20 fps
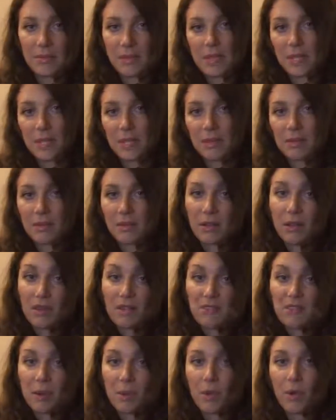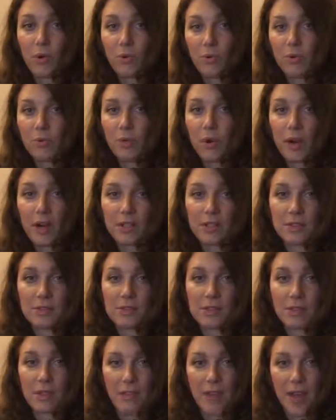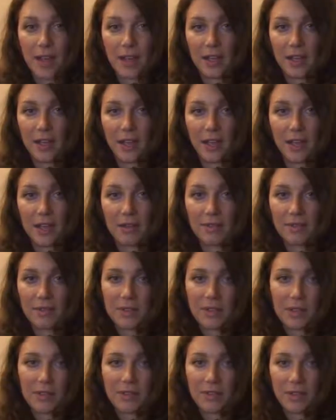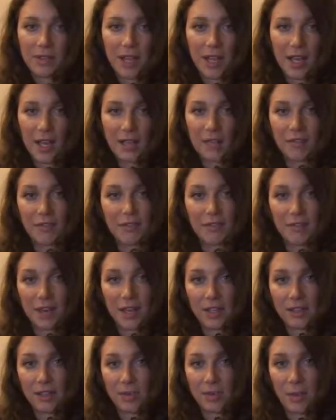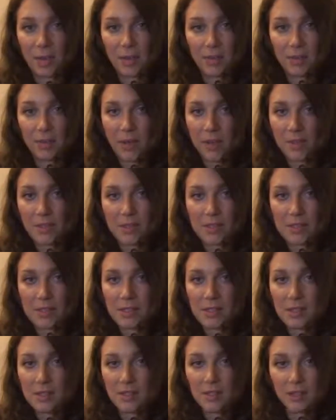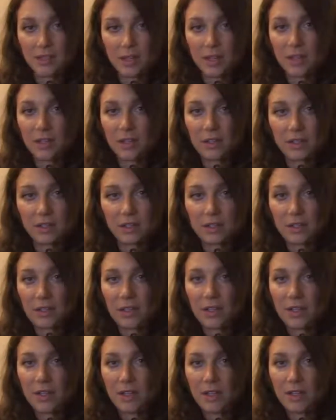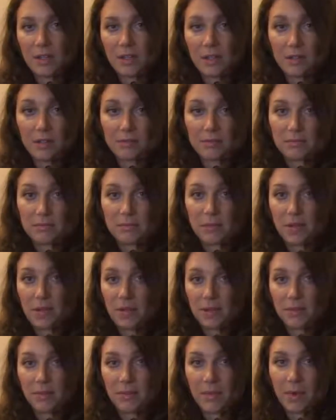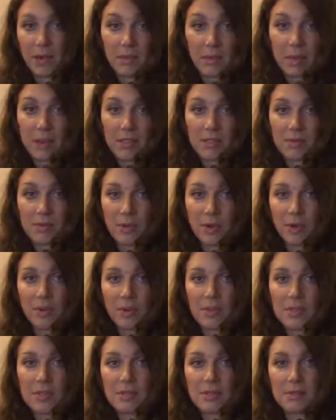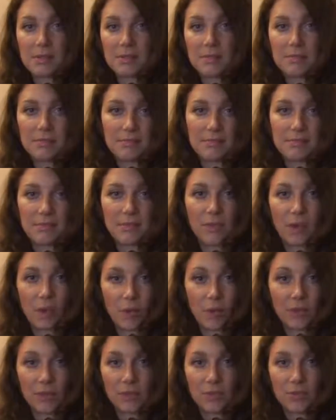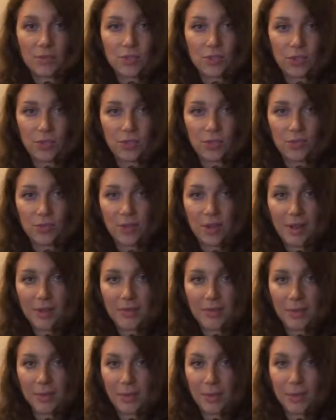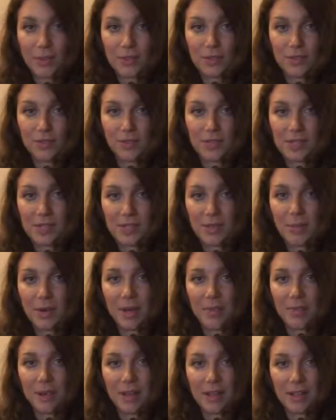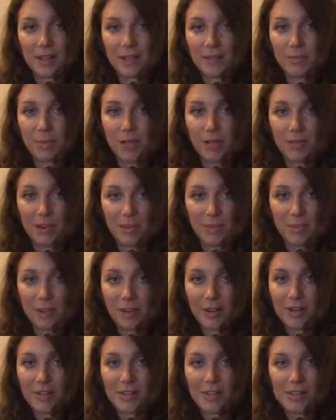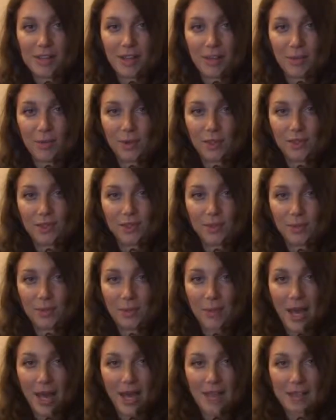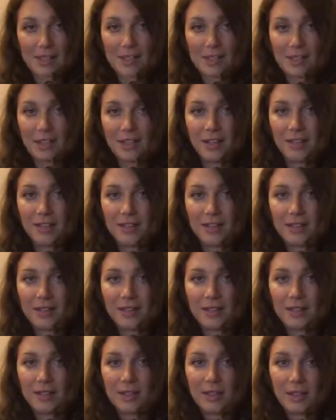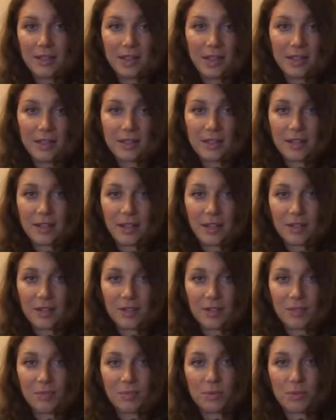in remote parts of Slovakia, it never really had an effect on my parents' career. And my parents were always going to church. Whenever we went to visit my grandparents, they went to the mass, and yet they had good